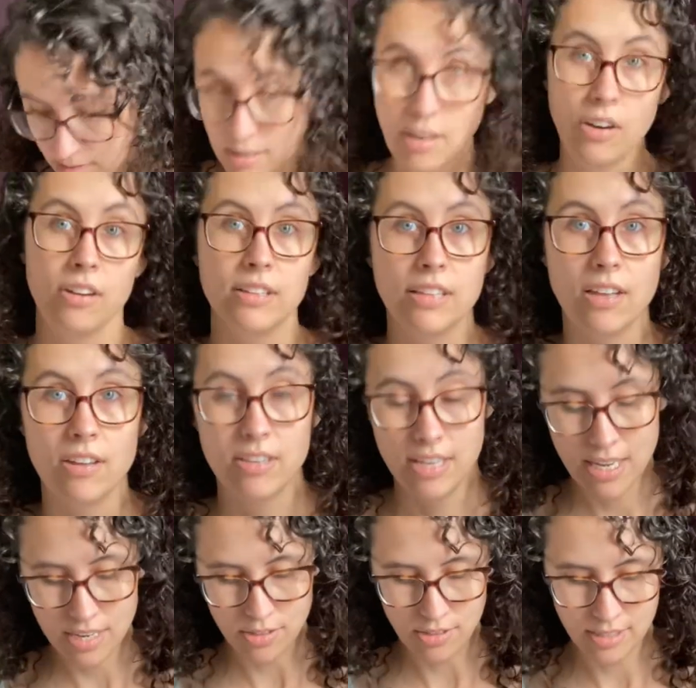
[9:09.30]
currently on the
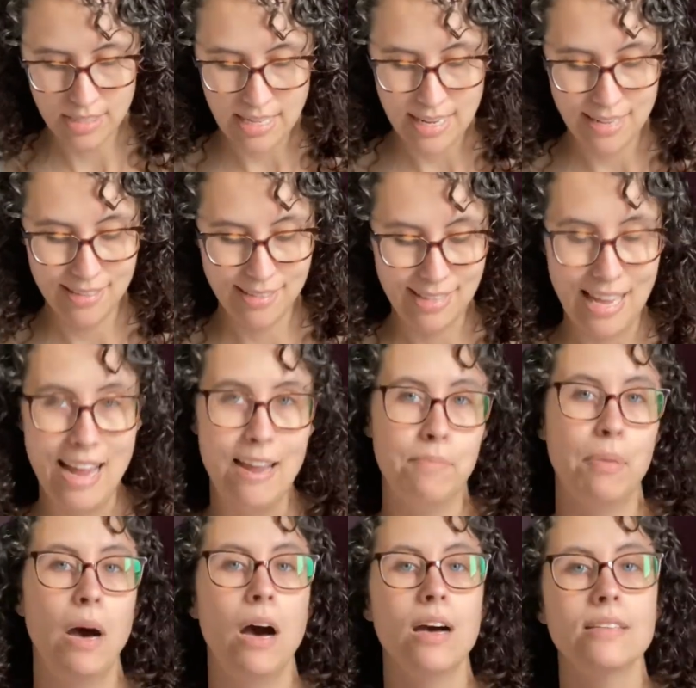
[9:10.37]
needles, is a
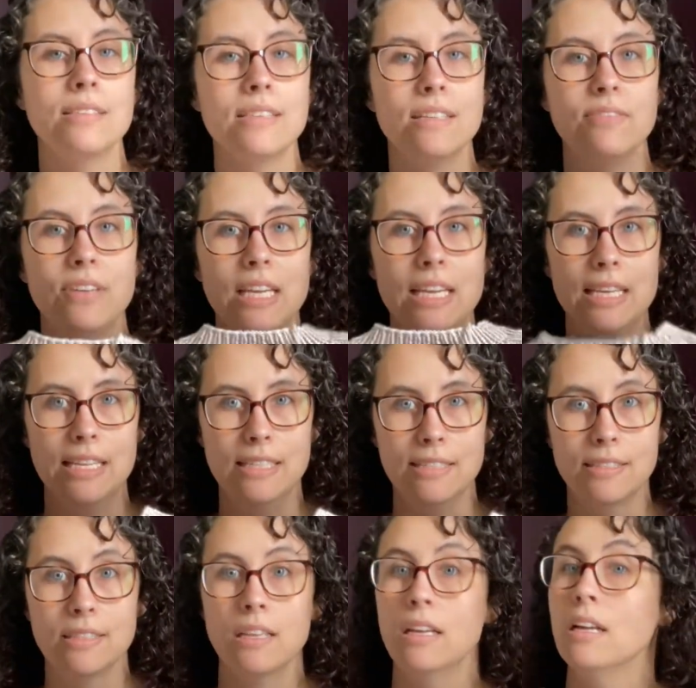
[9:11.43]
Positive
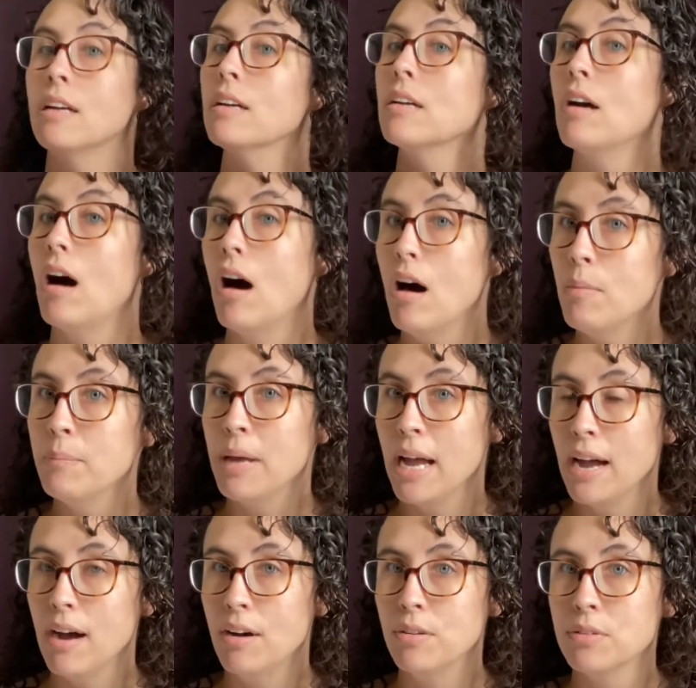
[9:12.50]
Ease
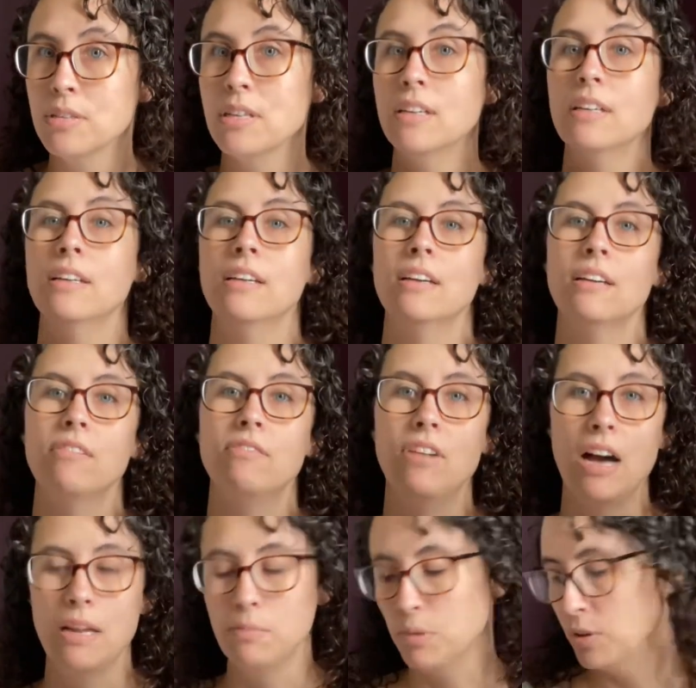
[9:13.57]
compound
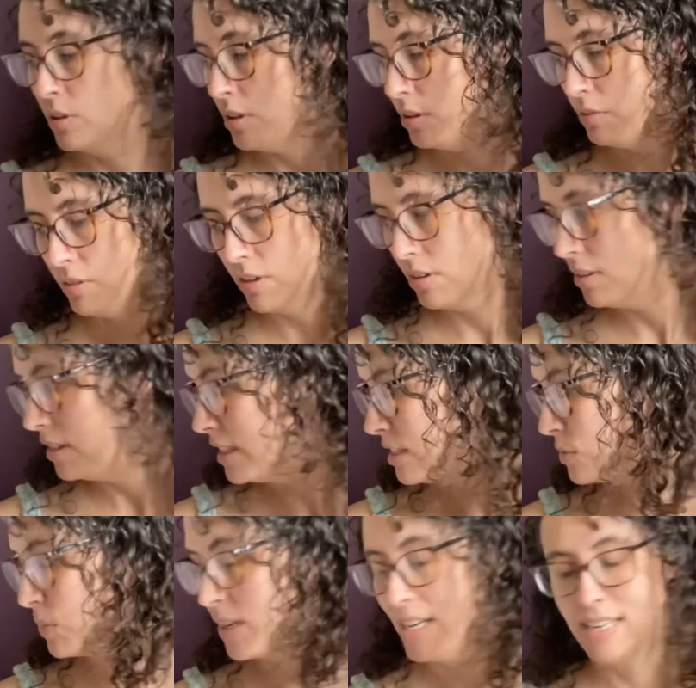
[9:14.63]
Vine Pullover. This
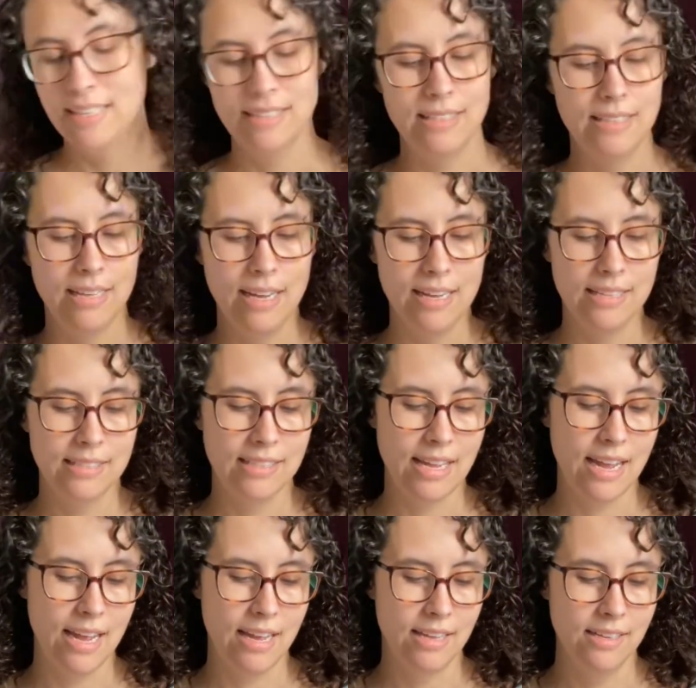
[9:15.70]
one is knit
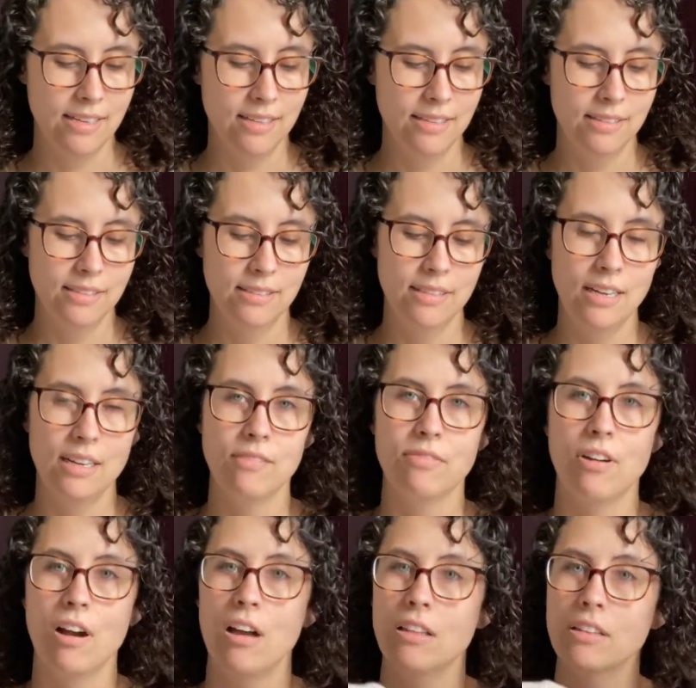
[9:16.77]
in Knitting
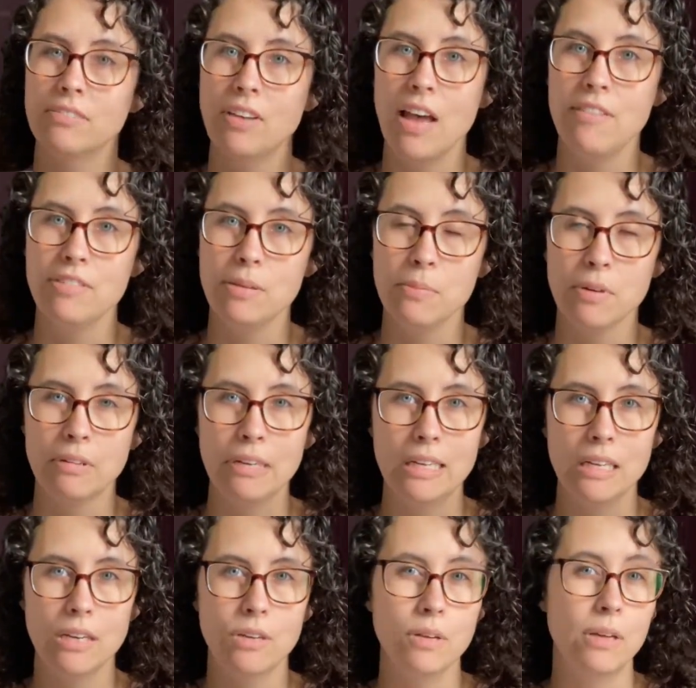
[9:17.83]
for Olive, Heavy
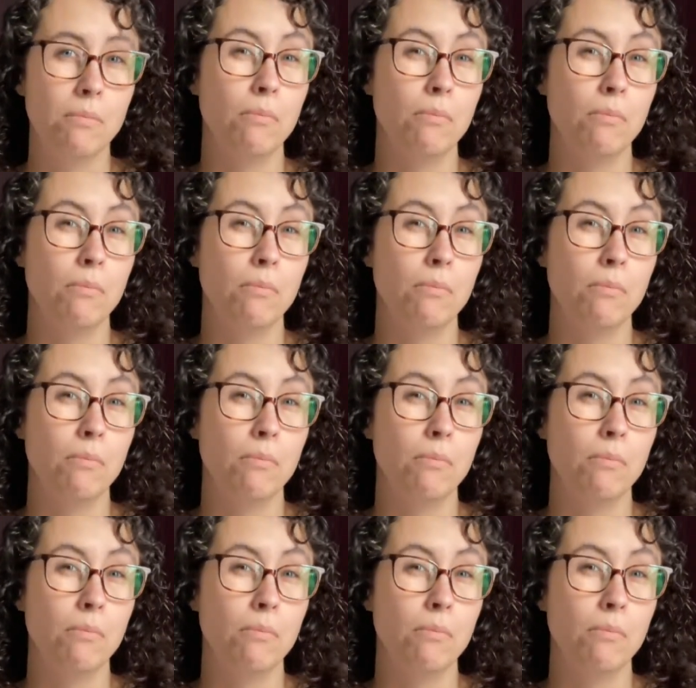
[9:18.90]
Merino and